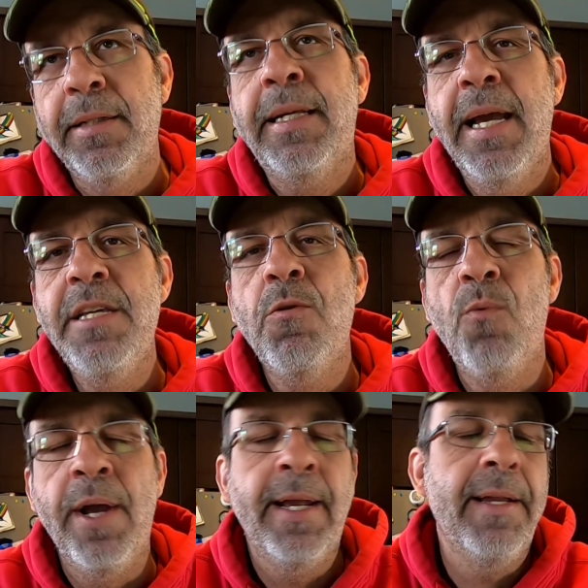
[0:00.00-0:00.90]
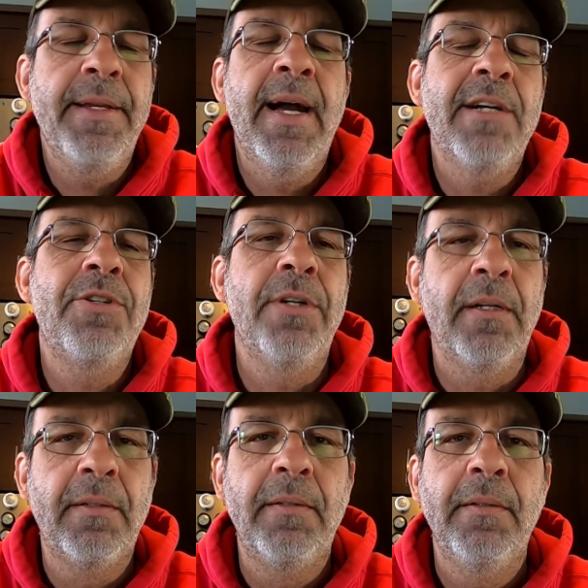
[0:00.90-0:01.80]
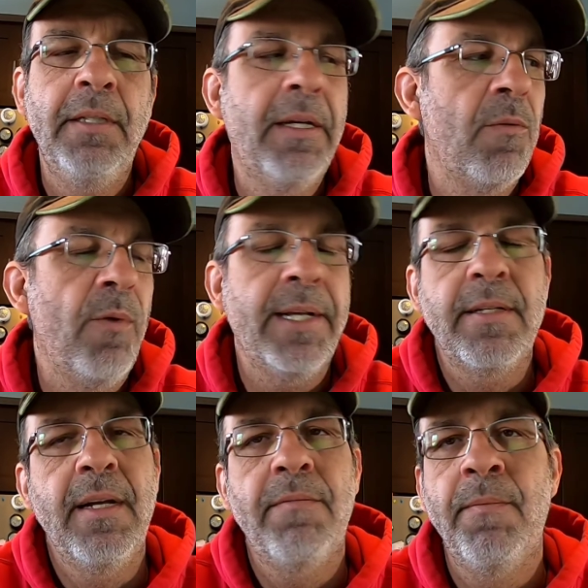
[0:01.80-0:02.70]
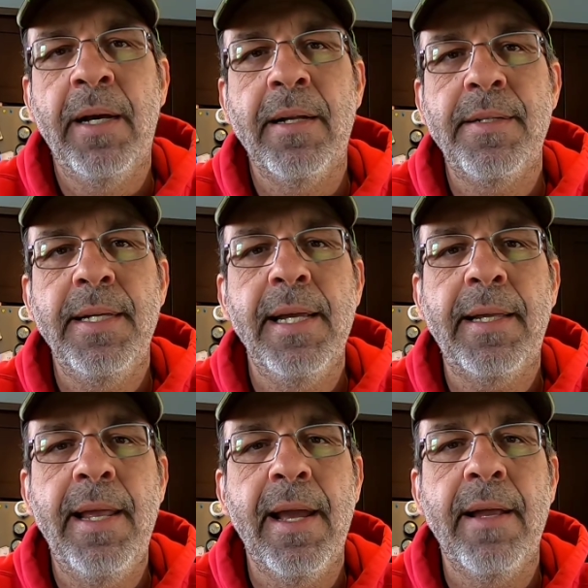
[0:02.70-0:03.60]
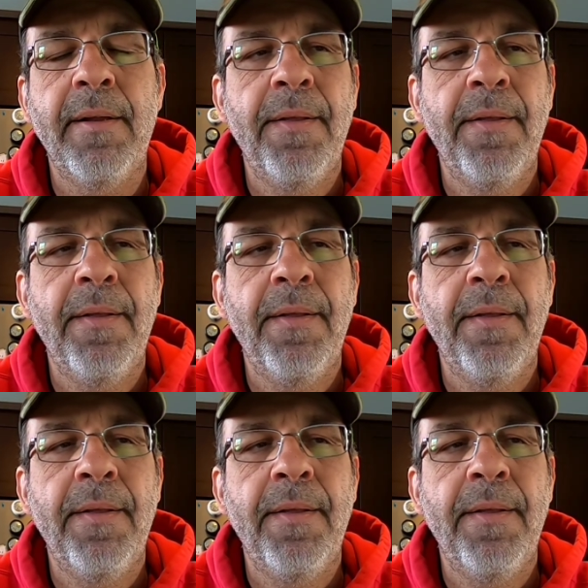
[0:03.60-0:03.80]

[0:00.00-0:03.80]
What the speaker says: Can you wing it? Yeah, sure. You can wing stuff. I'm not going to say you can't.